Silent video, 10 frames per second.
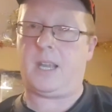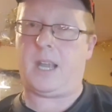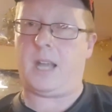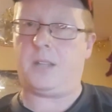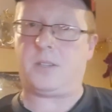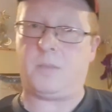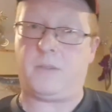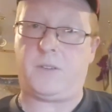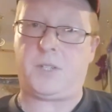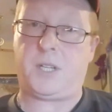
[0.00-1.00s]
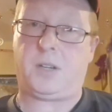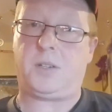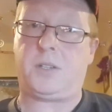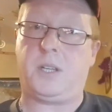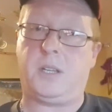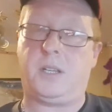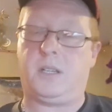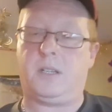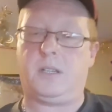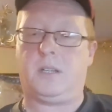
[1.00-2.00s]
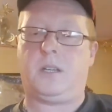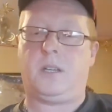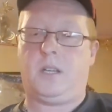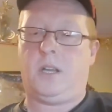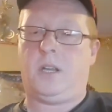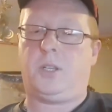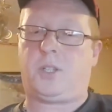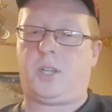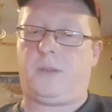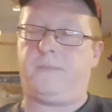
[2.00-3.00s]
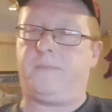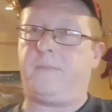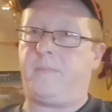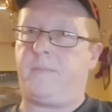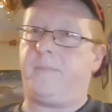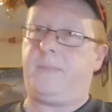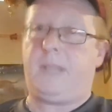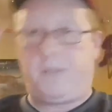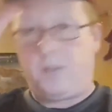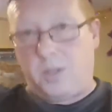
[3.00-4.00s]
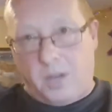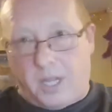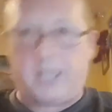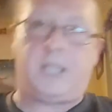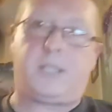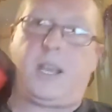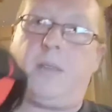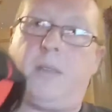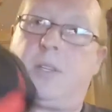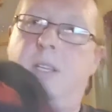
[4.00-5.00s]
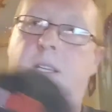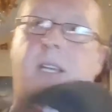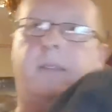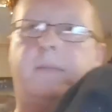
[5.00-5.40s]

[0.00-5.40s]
and some other stickers. So, if you do like these caps, yeah.